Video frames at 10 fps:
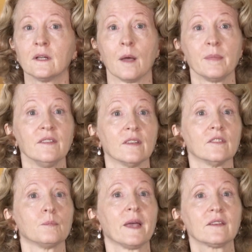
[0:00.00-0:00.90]
Companies
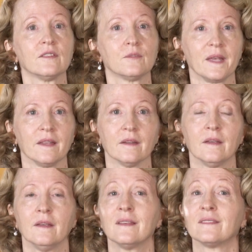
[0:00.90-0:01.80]
expect to spend
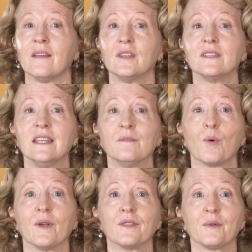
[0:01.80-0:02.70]

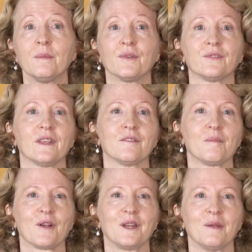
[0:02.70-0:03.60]
17.3% of
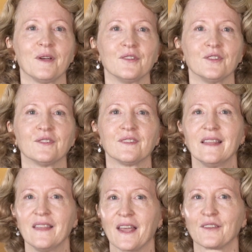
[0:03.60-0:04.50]
marketing budgets
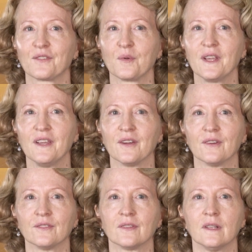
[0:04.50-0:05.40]
in the next 3
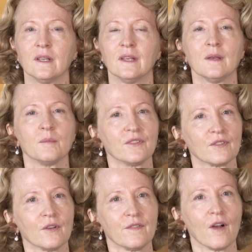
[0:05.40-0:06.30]
years. But
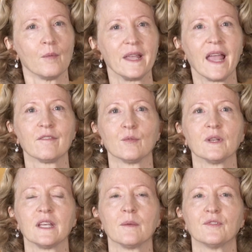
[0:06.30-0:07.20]
so far, we haven't
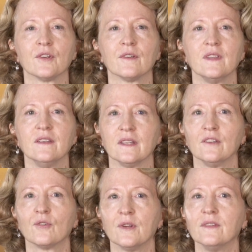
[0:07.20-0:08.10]
really observed these
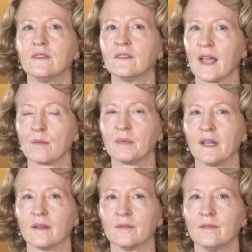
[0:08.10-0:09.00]
increases
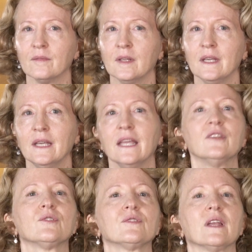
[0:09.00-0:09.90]
happening.
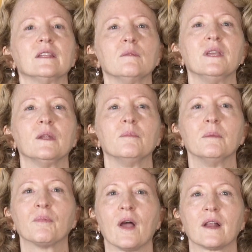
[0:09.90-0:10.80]
Interestingly,
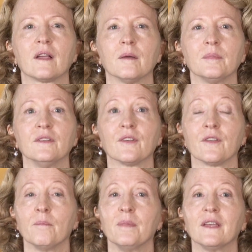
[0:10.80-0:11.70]
B2B product companies are
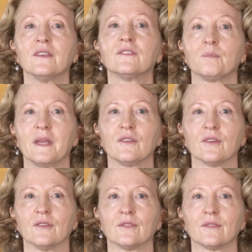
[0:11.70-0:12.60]
the biggest
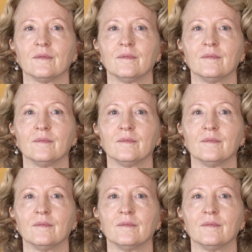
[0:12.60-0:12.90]
spenders.